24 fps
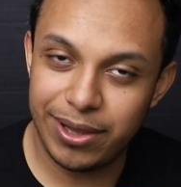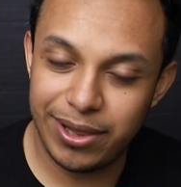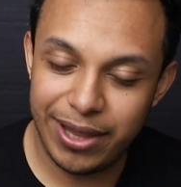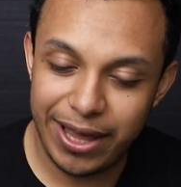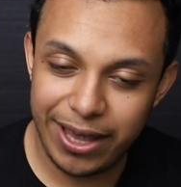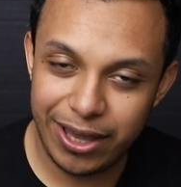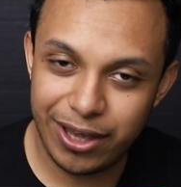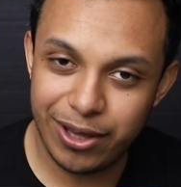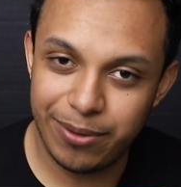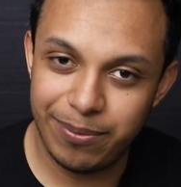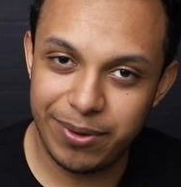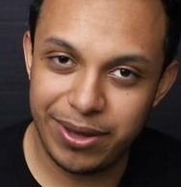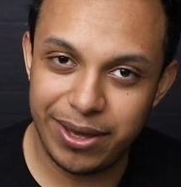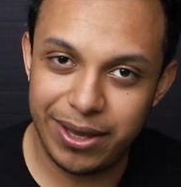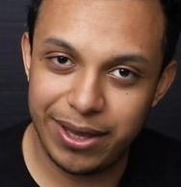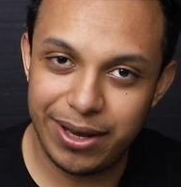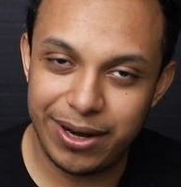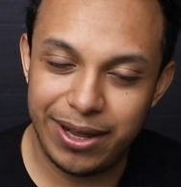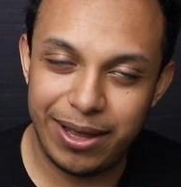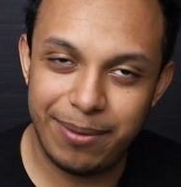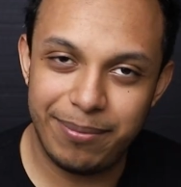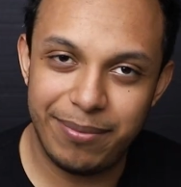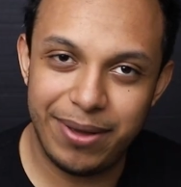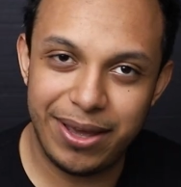the light coming
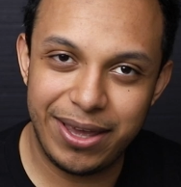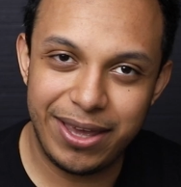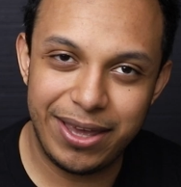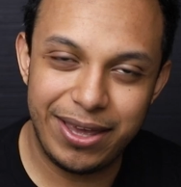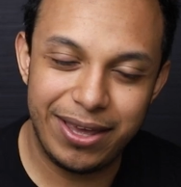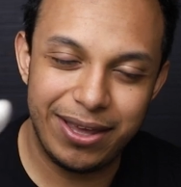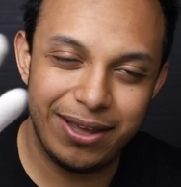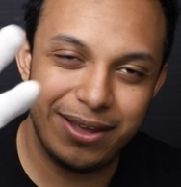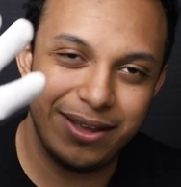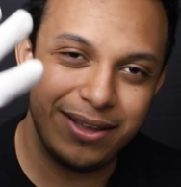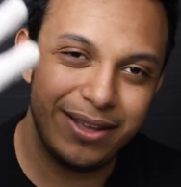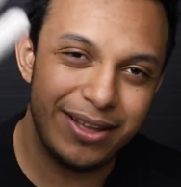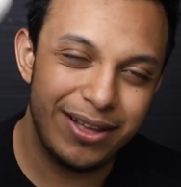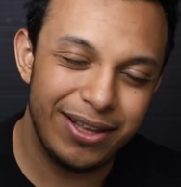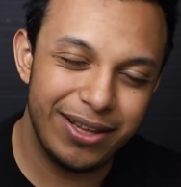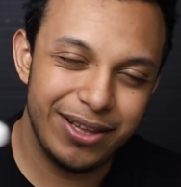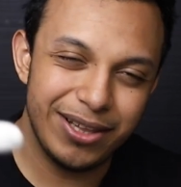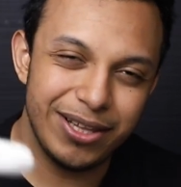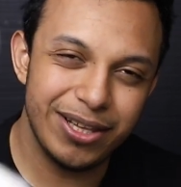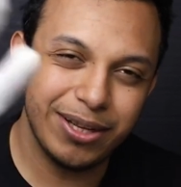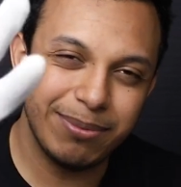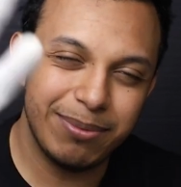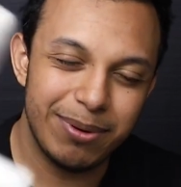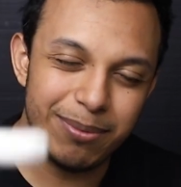in and making it a
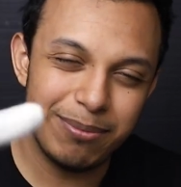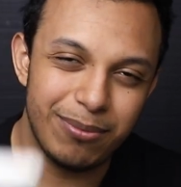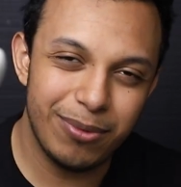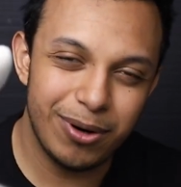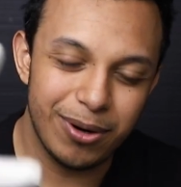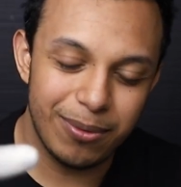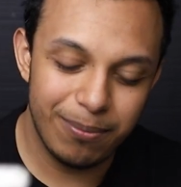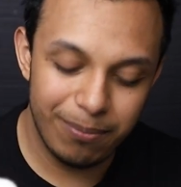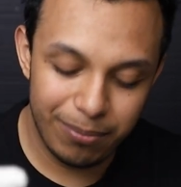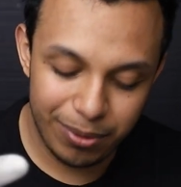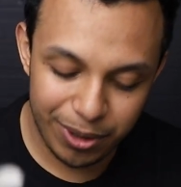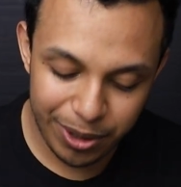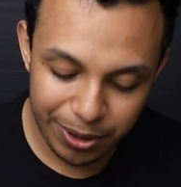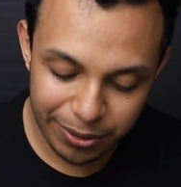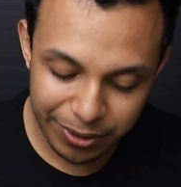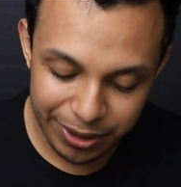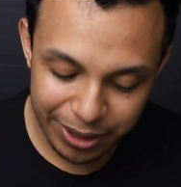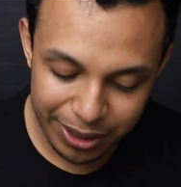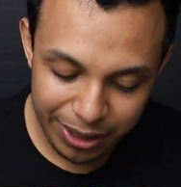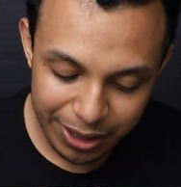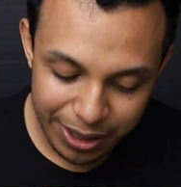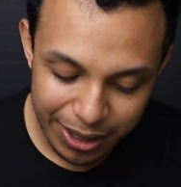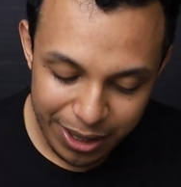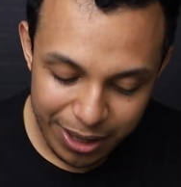little bit more
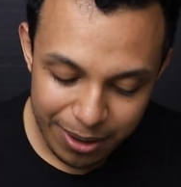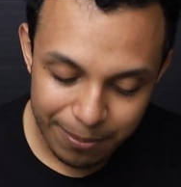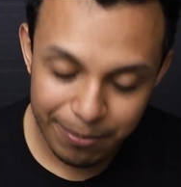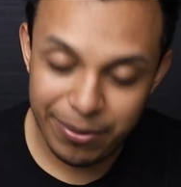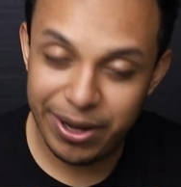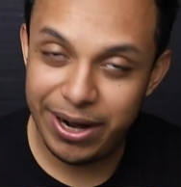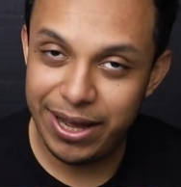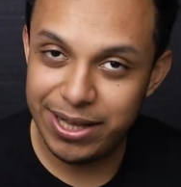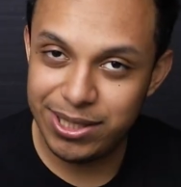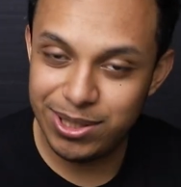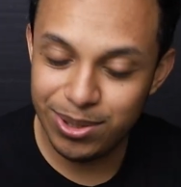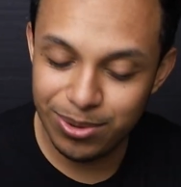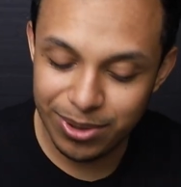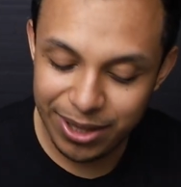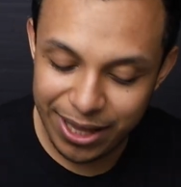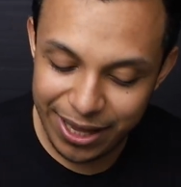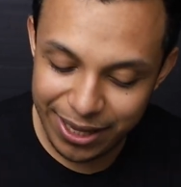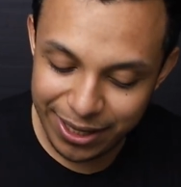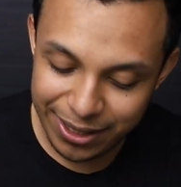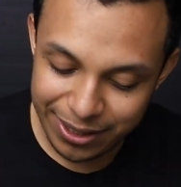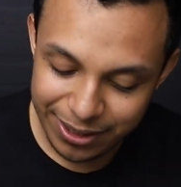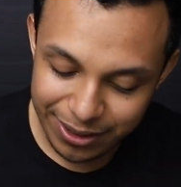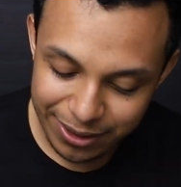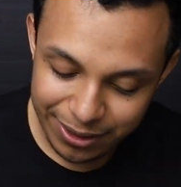blurry but I do
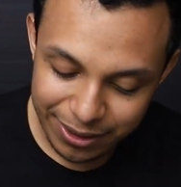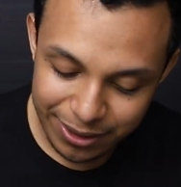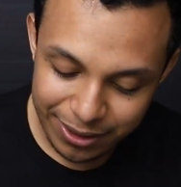like